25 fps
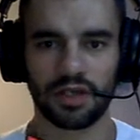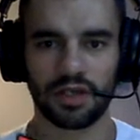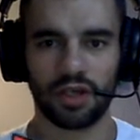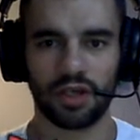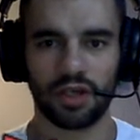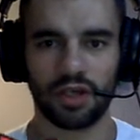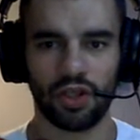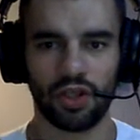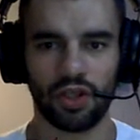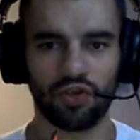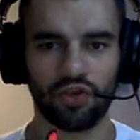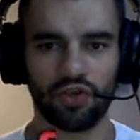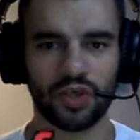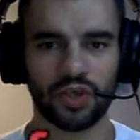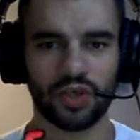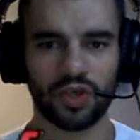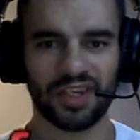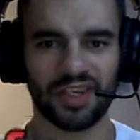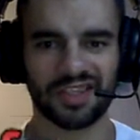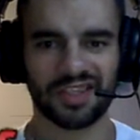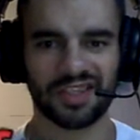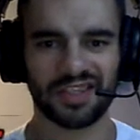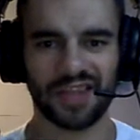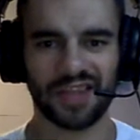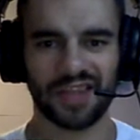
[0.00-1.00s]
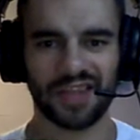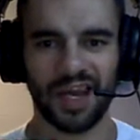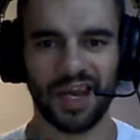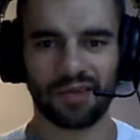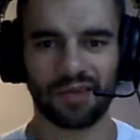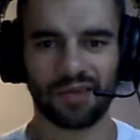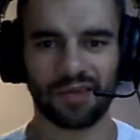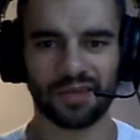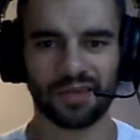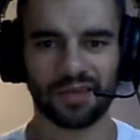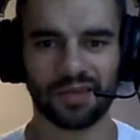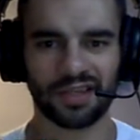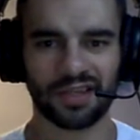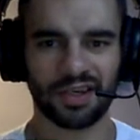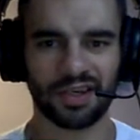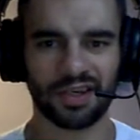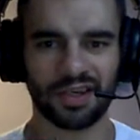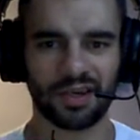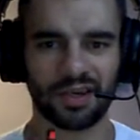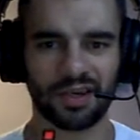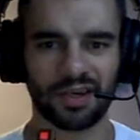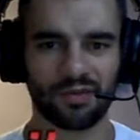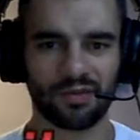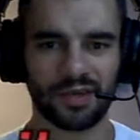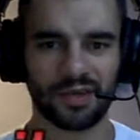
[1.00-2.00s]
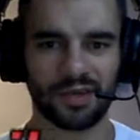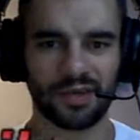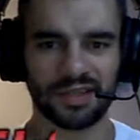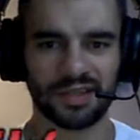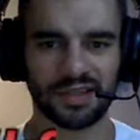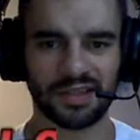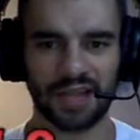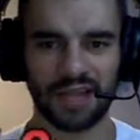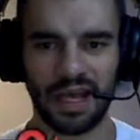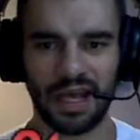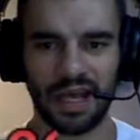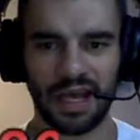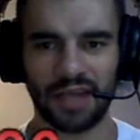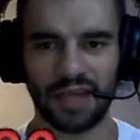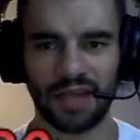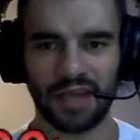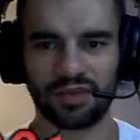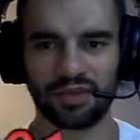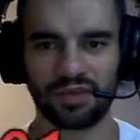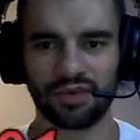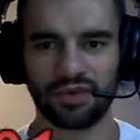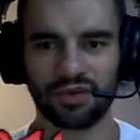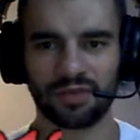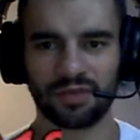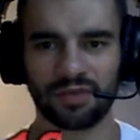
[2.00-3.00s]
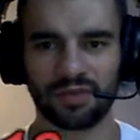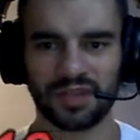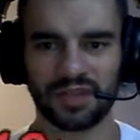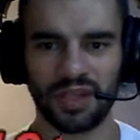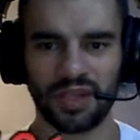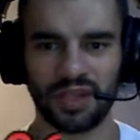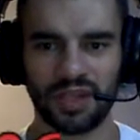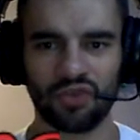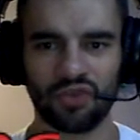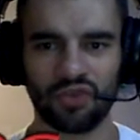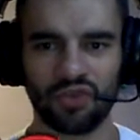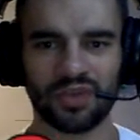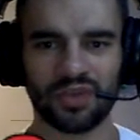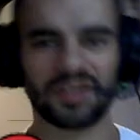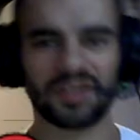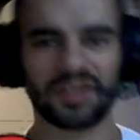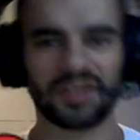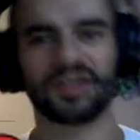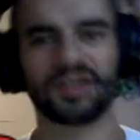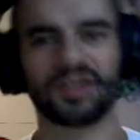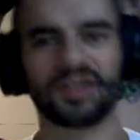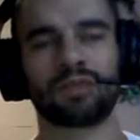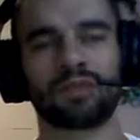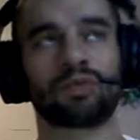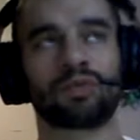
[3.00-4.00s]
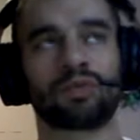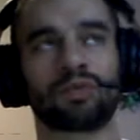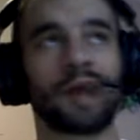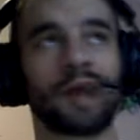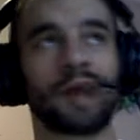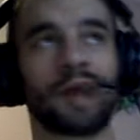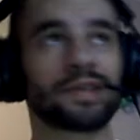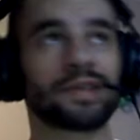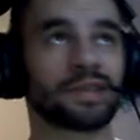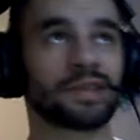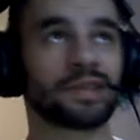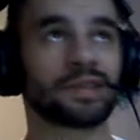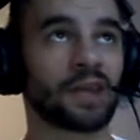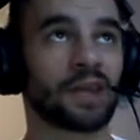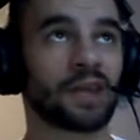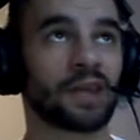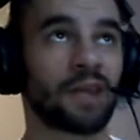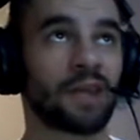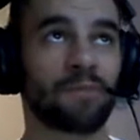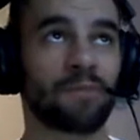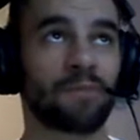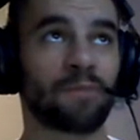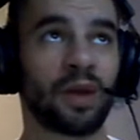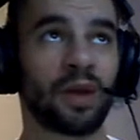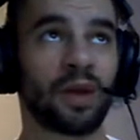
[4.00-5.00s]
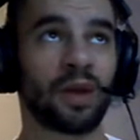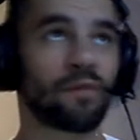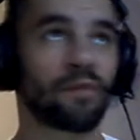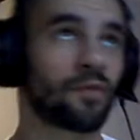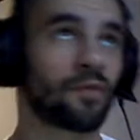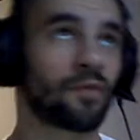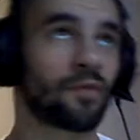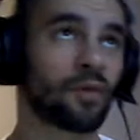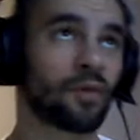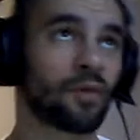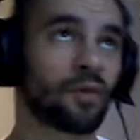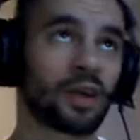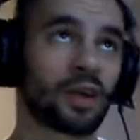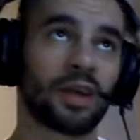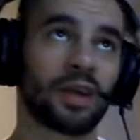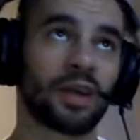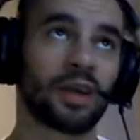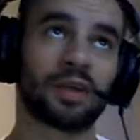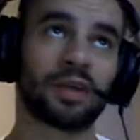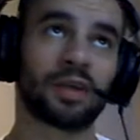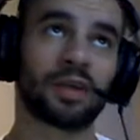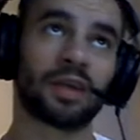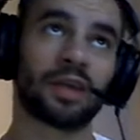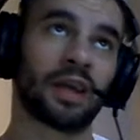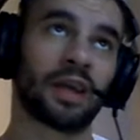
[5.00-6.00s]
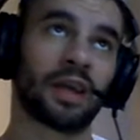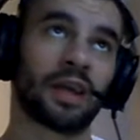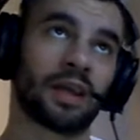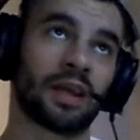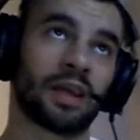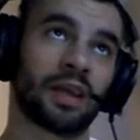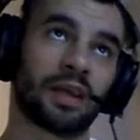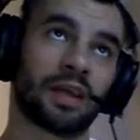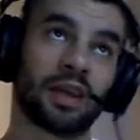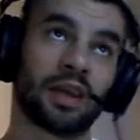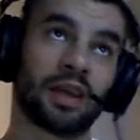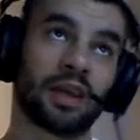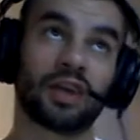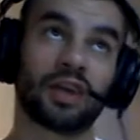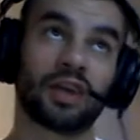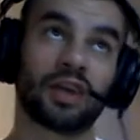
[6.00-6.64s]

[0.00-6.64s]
you can decide what's good and what's not. You know what I'm saying? You can see the prices that I've paid for it and the